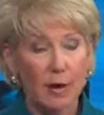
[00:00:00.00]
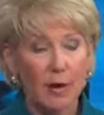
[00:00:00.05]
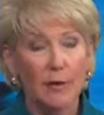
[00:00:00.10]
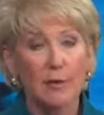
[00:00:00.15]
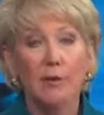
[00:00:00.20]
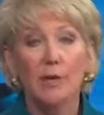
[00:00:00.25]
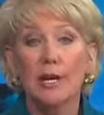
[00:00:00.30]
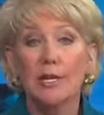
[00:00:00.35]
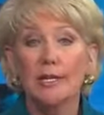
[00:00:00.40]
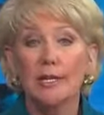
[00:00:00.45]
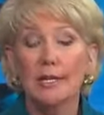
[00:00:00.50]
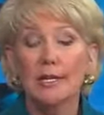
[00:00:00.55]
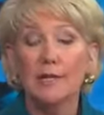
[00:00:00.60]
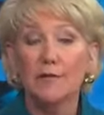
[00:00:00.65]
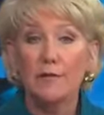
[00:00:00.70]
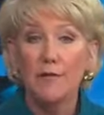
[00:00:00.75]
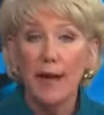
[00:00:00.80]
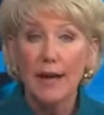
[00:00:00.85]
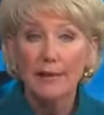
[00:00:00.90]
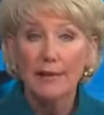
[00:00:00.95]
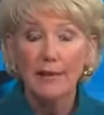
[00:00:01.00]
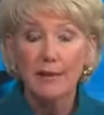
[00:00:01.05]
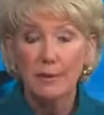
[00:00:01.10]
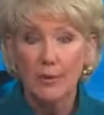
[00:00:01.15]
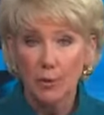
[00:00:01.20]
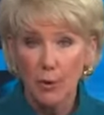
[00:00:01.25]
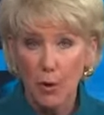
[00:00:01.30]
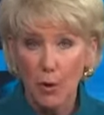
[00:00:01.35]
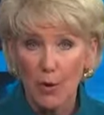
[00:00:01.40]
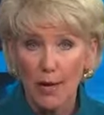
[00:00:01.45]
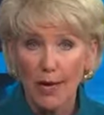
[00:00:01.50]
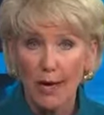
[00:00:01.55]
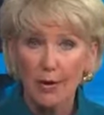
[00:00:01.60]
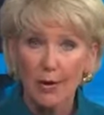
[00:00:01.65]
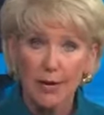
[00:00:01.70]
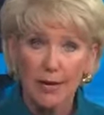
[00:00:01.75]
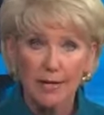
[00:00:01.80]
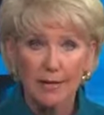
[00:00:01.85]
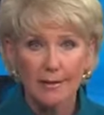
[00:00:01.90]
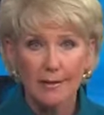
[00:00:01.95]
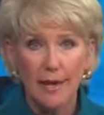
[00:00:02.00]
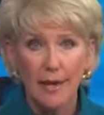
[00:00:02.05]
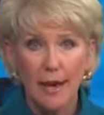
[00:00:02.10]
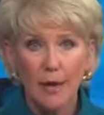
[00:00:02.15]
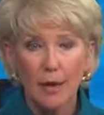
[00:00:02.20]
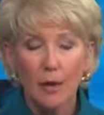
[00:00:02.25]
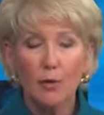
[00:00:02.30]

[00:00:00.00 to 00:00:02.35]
one of the tri-state's fastest growing areas.